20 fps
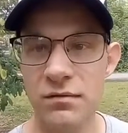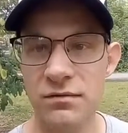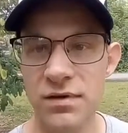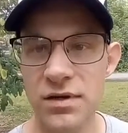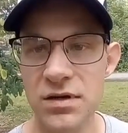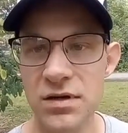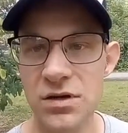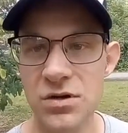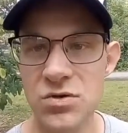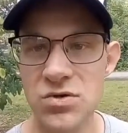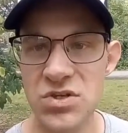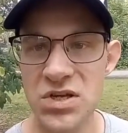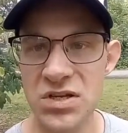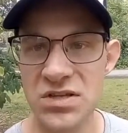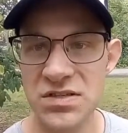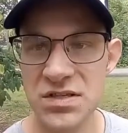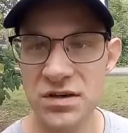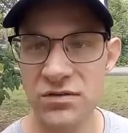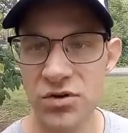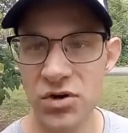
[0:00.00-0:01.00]
videos in
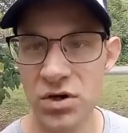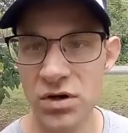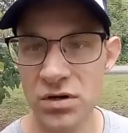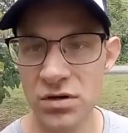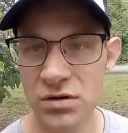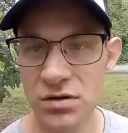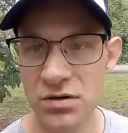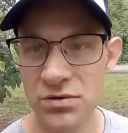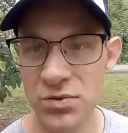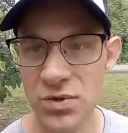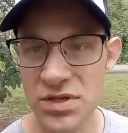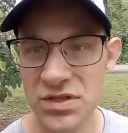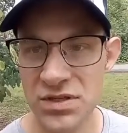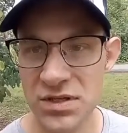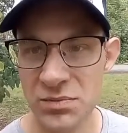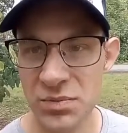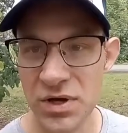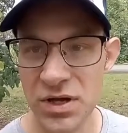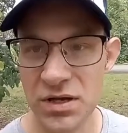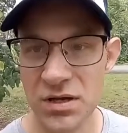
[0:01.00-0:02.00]

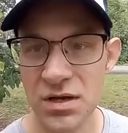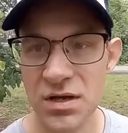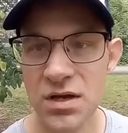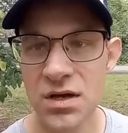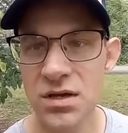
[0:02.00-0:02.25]
720p.